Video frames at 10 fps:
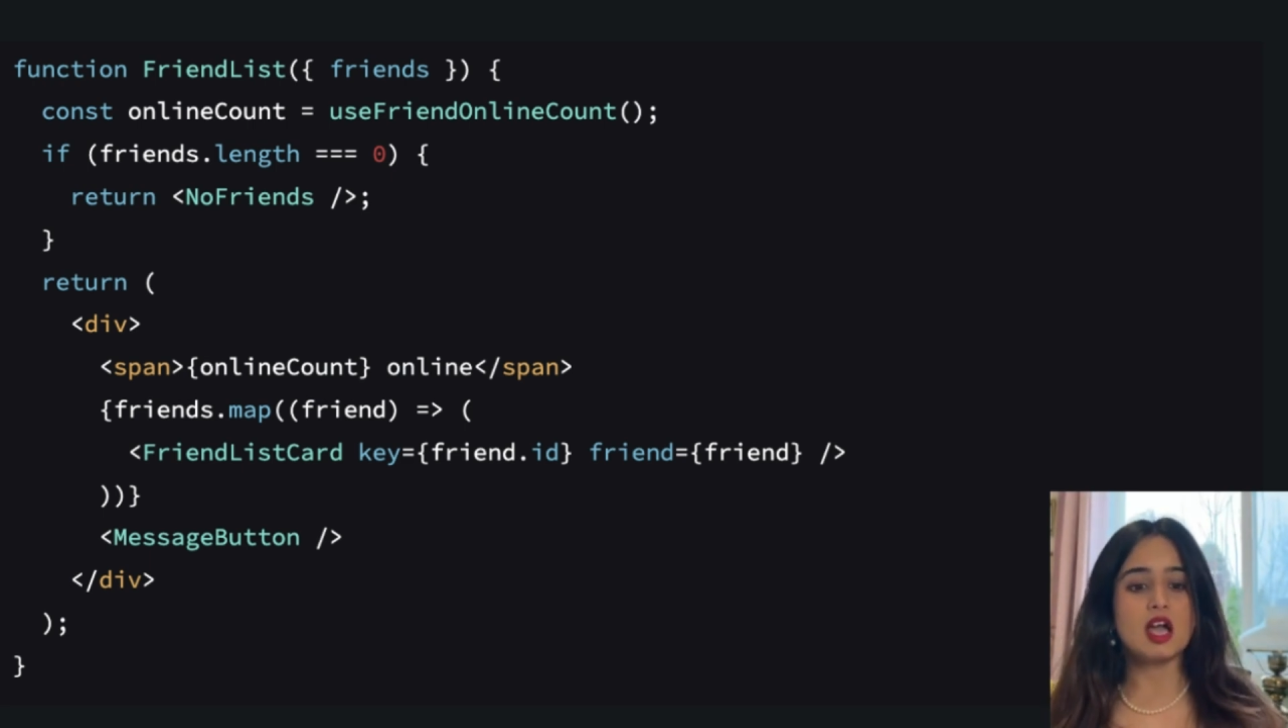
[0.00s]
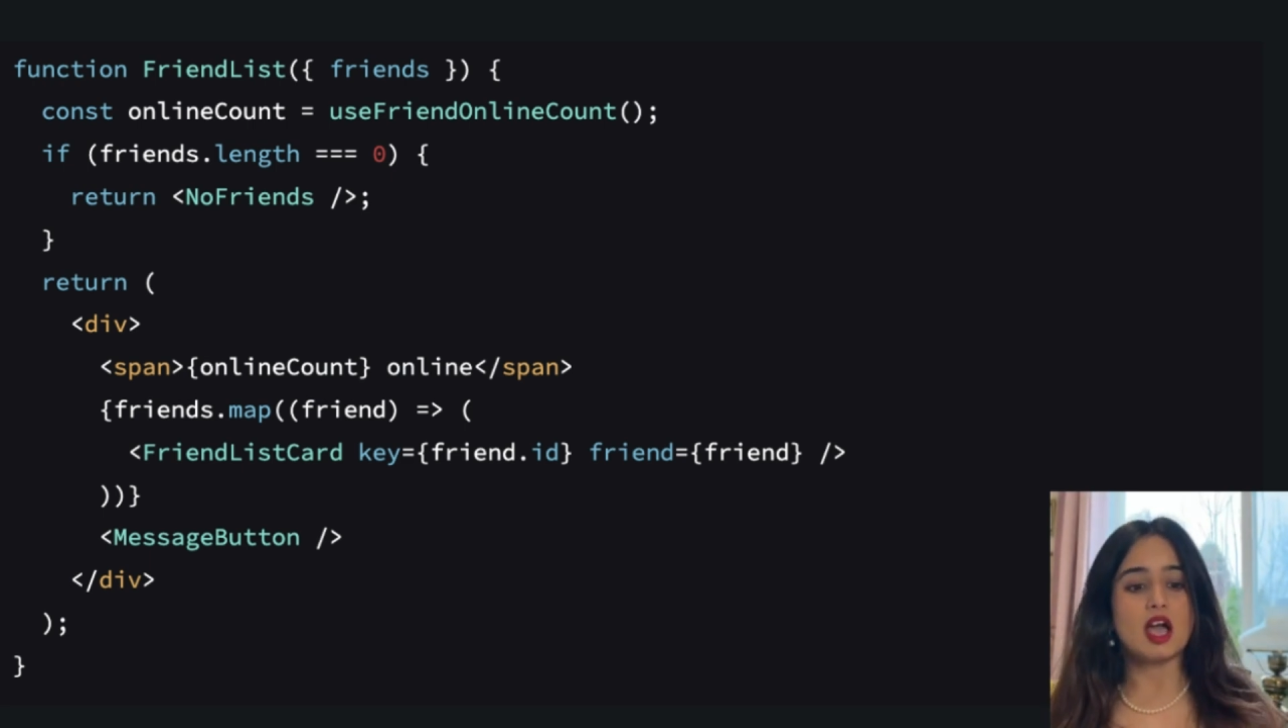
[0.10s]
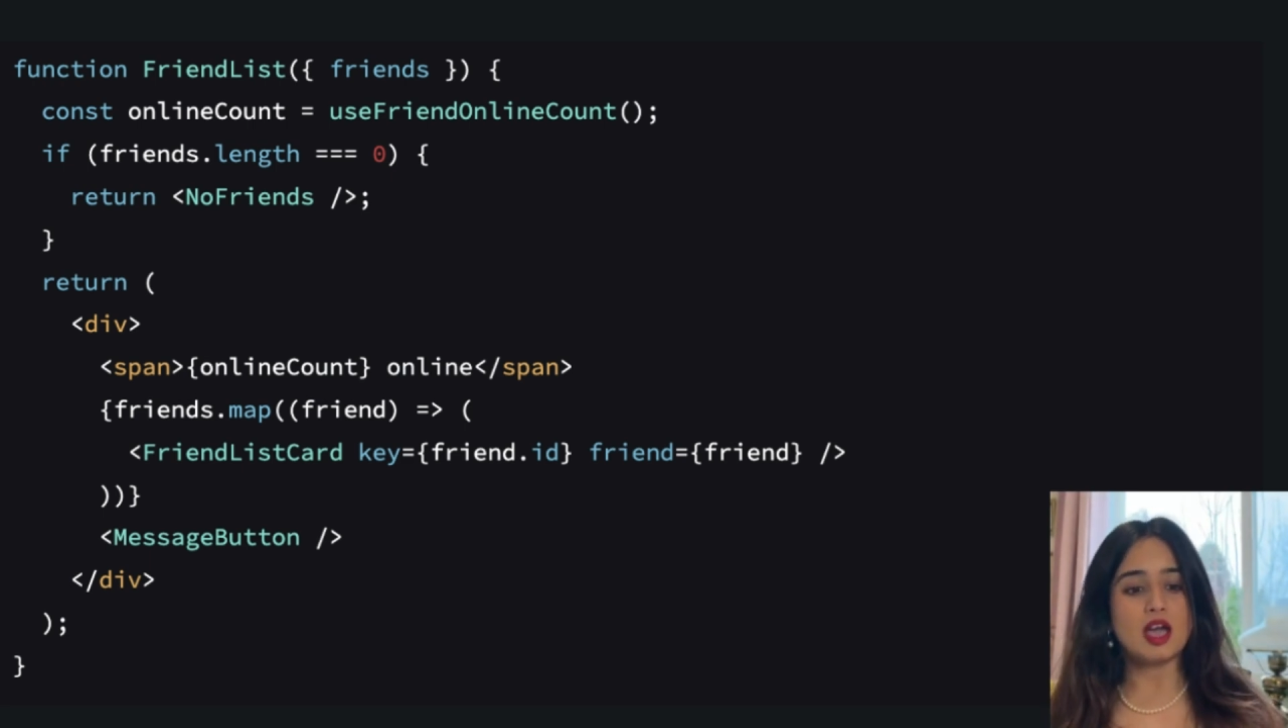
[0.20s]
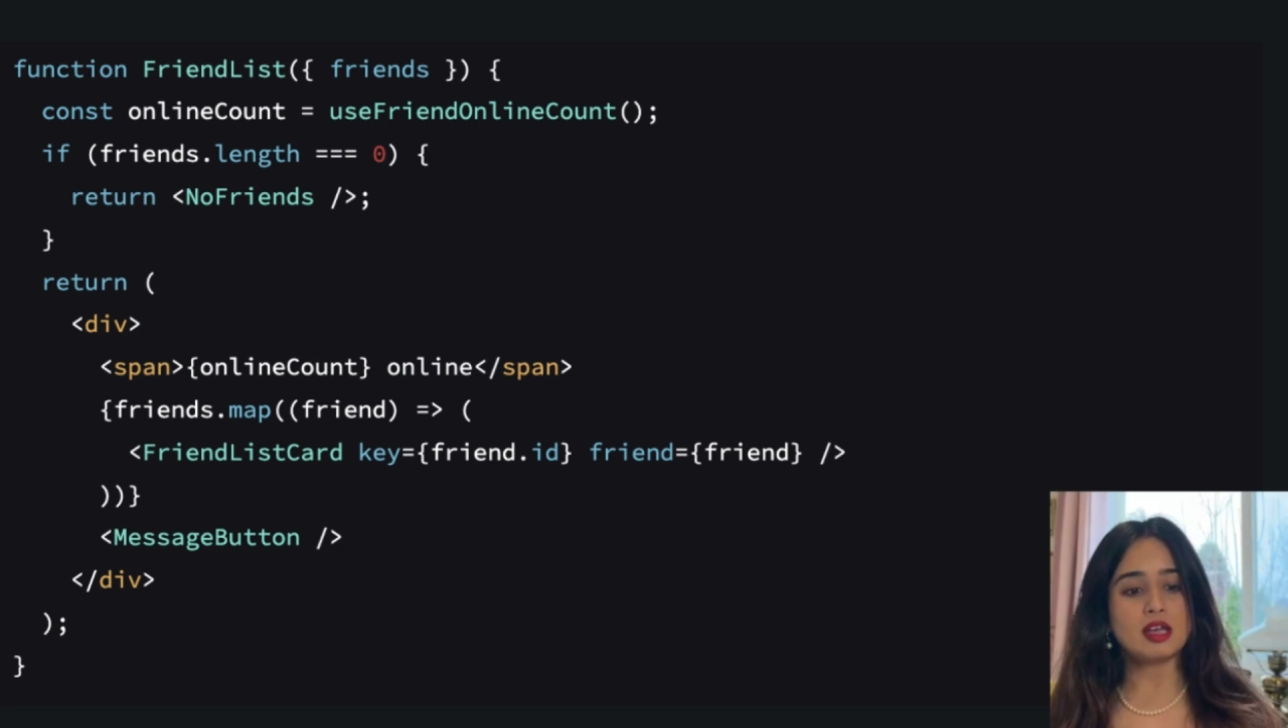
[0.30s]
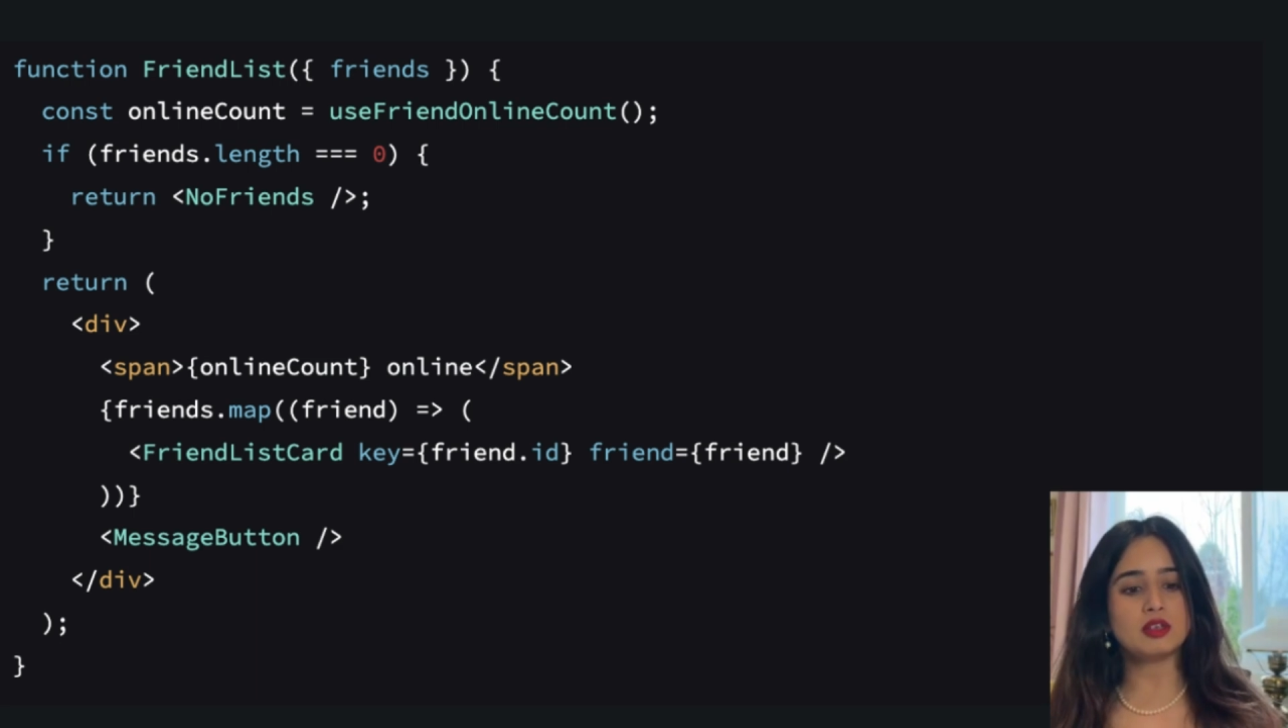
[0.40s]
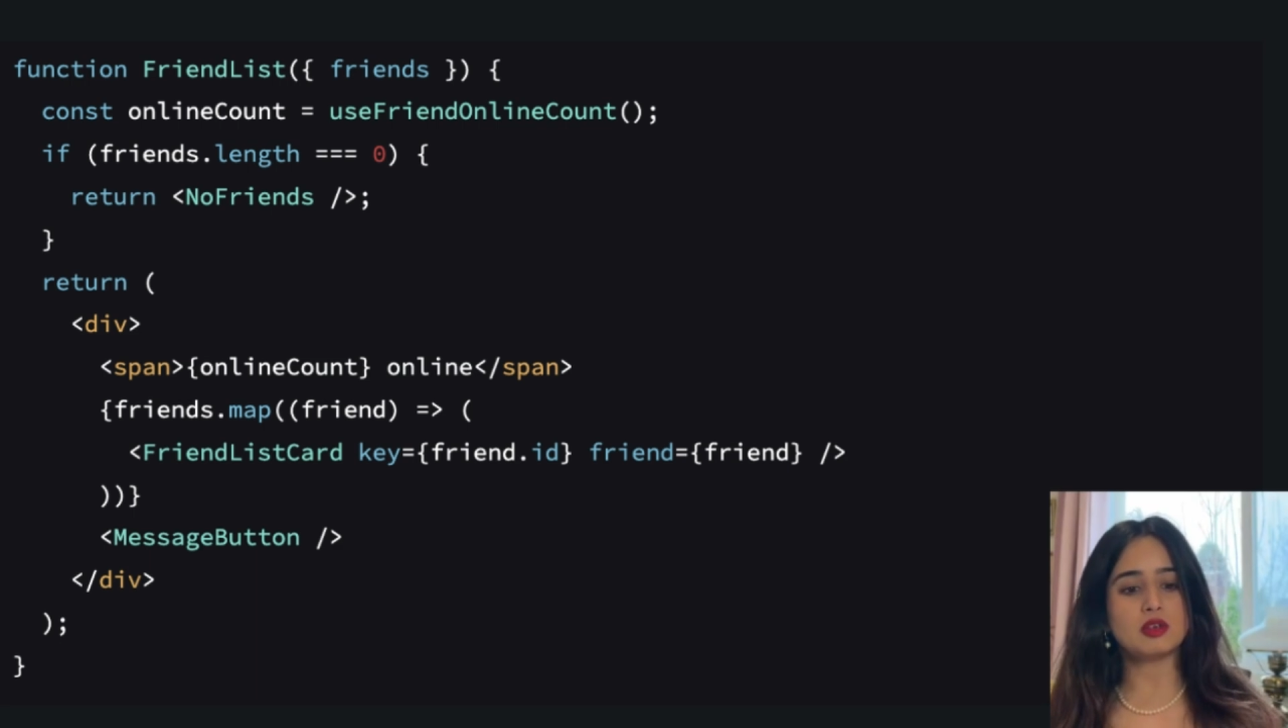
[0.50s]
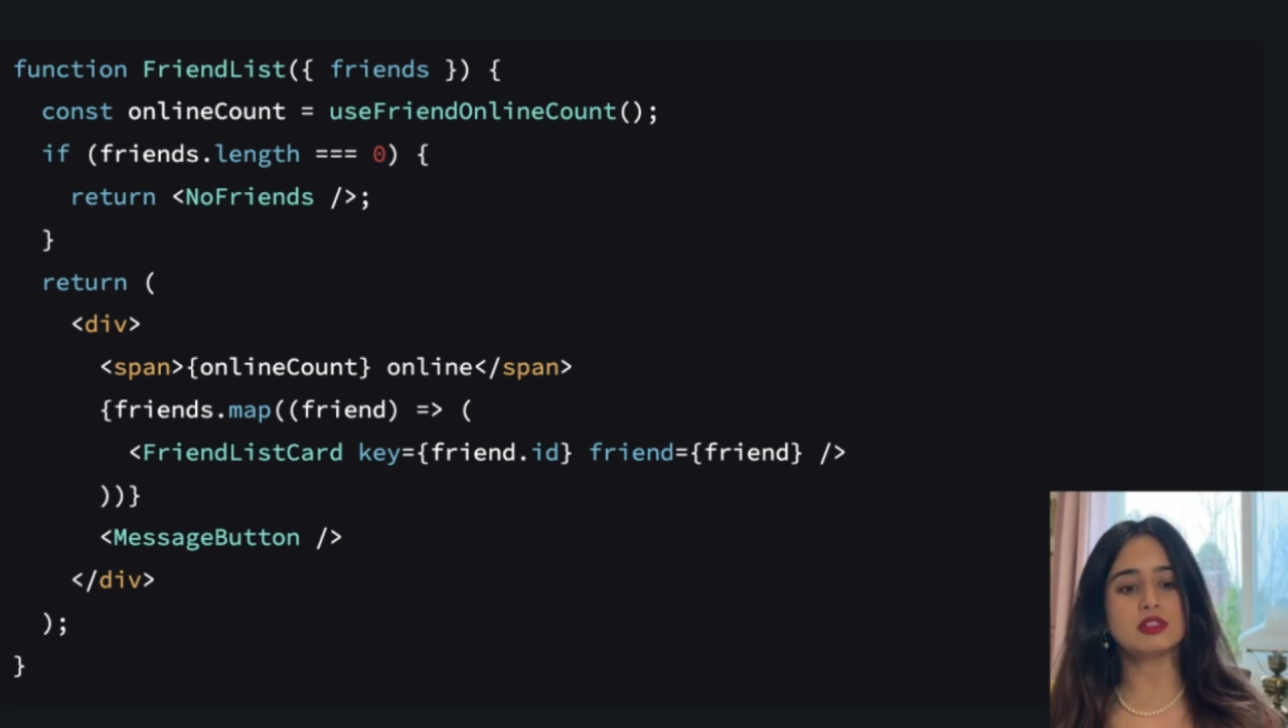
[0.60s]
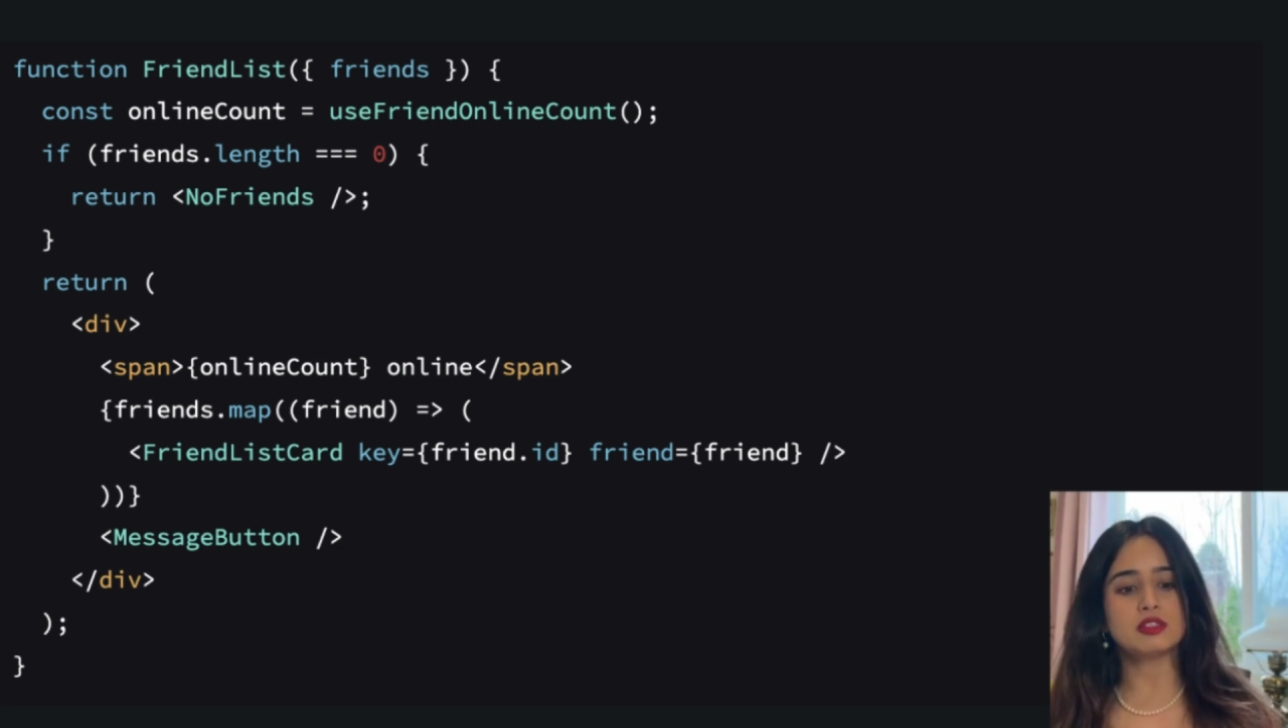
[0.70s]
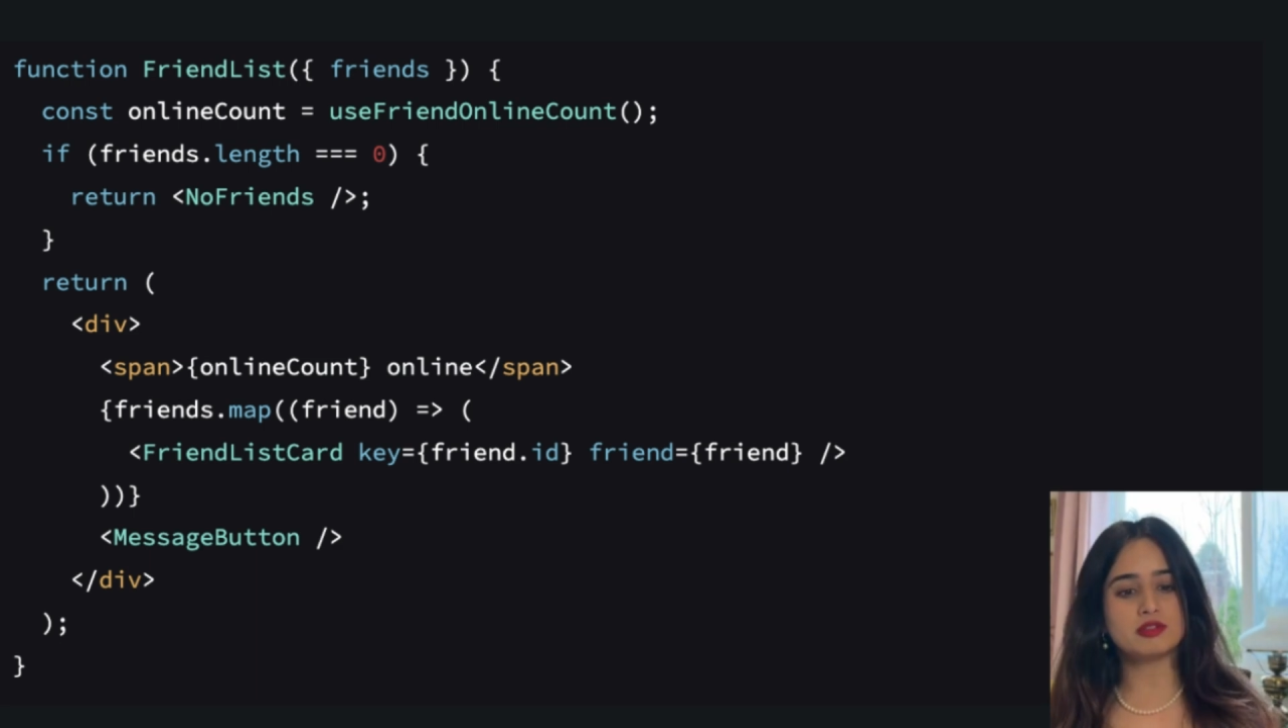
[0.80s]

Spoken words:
and also